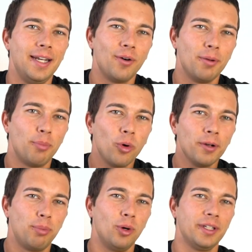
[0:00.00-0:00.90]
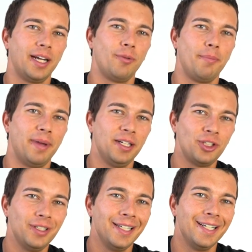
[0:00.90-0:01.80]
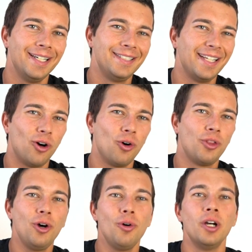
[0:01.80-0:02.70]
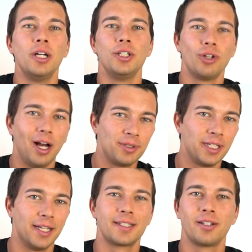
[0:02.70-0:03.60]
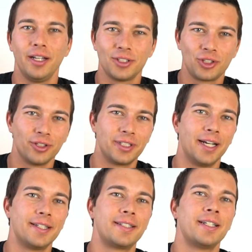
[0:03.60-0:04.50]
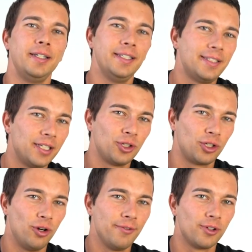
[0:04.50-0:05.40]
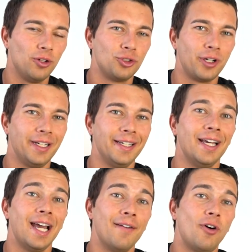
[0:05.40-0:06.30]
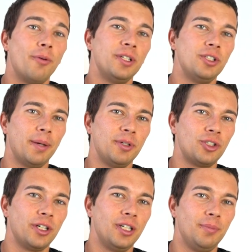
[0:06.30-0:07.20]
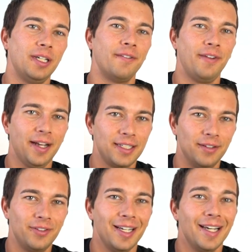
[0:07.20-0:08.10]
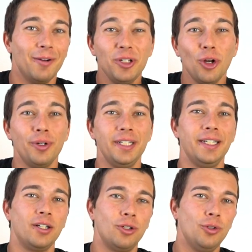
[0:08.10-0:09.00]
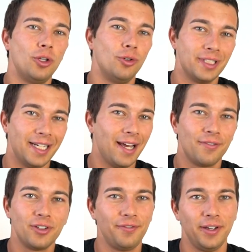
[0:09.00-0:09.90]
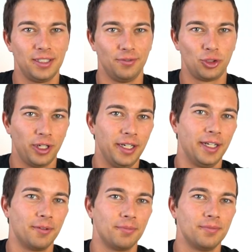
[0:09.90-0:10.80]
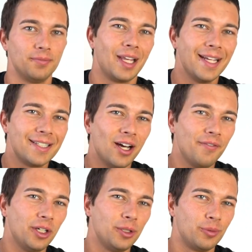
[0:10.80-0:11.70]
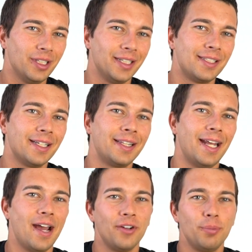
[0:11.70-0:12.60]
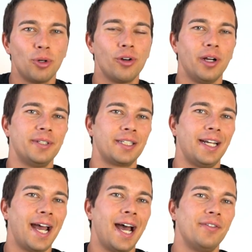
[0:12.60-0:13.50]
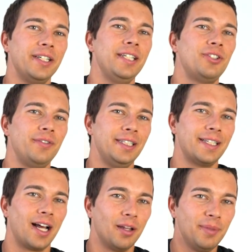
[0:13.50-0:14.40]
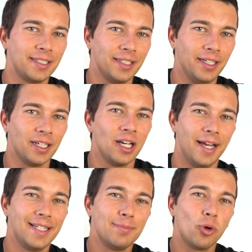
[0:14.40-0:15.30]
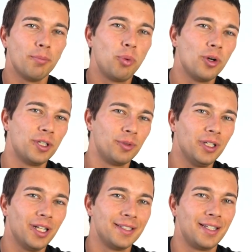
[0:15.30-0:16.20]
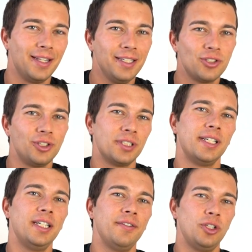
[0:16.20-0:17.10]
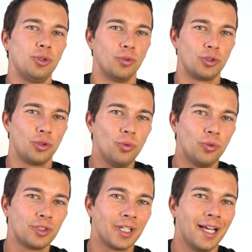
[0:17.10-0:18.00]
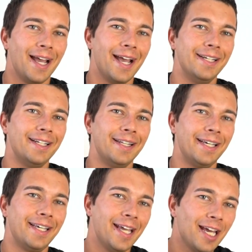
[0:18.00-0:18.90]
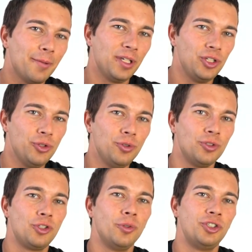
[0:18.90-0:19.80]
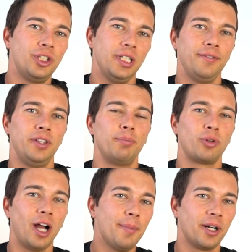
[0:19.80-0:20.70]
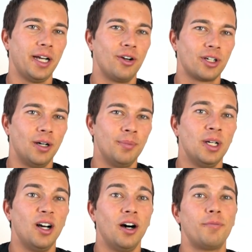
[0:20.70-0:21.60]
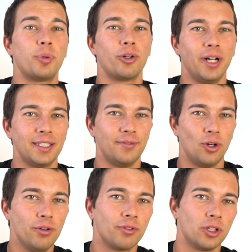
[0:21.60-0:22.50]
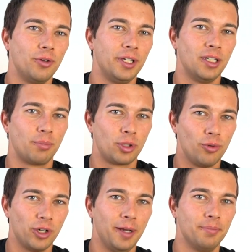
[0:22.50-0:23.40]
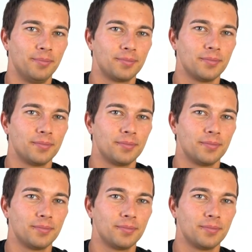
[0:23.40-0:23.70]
Now, an important point that I want to mention is that although drop sets, cluster sets, eccentric overload training have all been demonstrated to be effective, we don't need to include those in every phase of training. It's not very realistic that every program is going to have each of these elements in it. It's more important to realize that these are just individual tools and they can be used to achieve the primary outcome of progressive overload in the program.